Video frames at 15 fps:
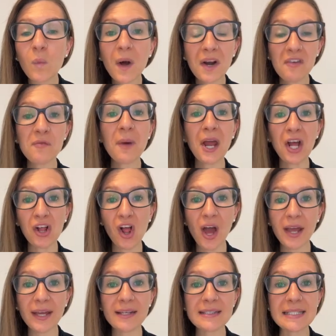One of my
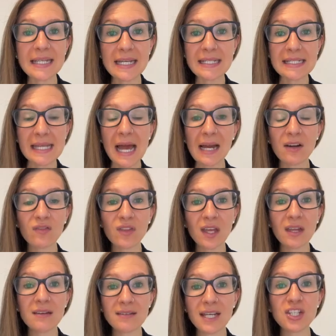clients inside of
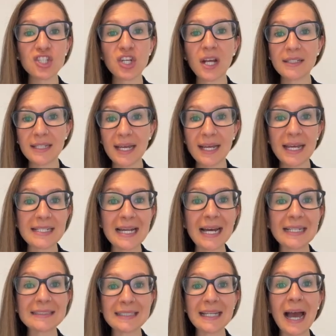the Ditch Decade
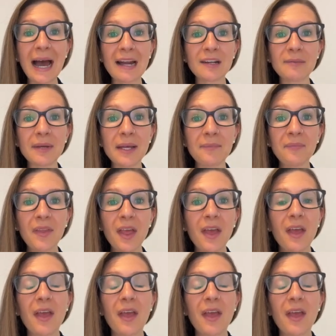Diets Academy,